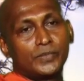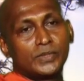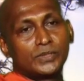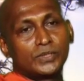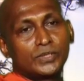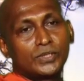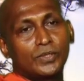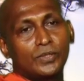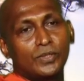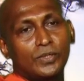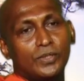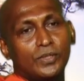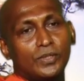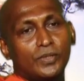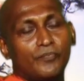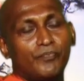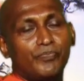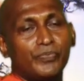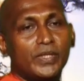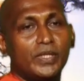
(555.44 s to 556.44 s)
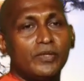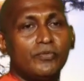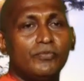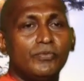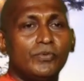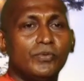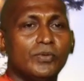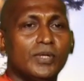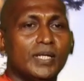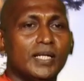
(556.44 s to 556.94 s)
So
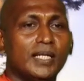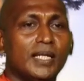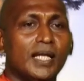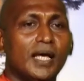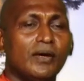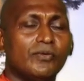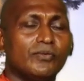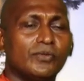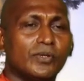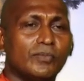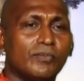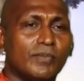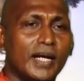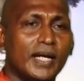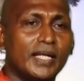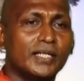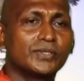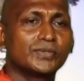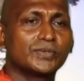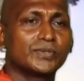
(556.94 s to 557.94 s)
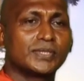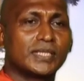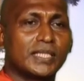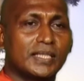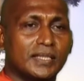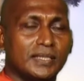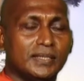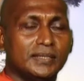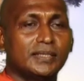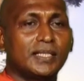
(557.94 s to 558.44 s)
if you allow your mind to
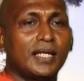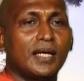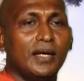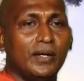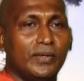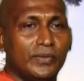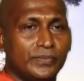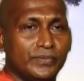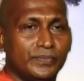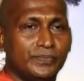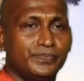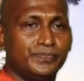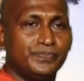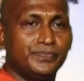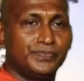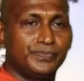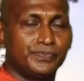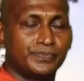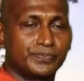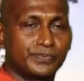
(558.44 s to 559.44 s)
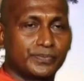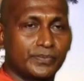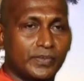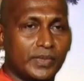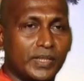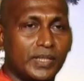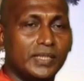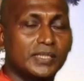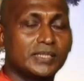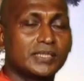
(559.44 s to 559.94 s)
settle down
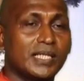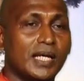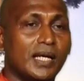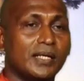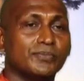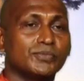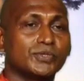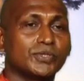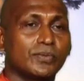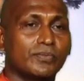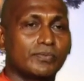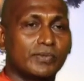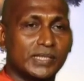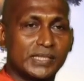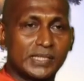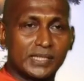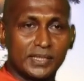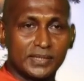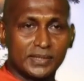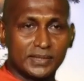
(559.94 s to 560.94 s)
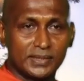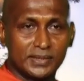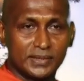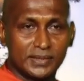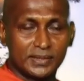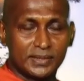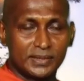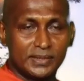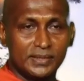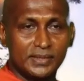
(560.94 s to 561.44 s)
in times of
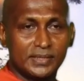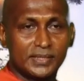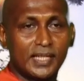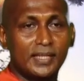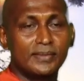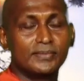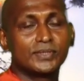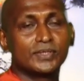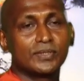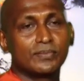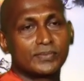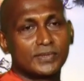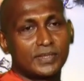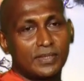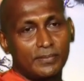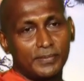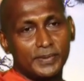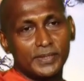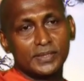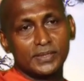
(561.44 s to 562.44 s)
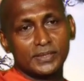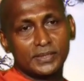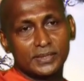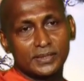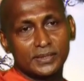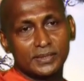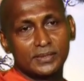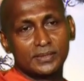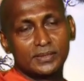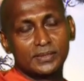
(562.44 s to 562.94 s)
restlessness, in times of troubles,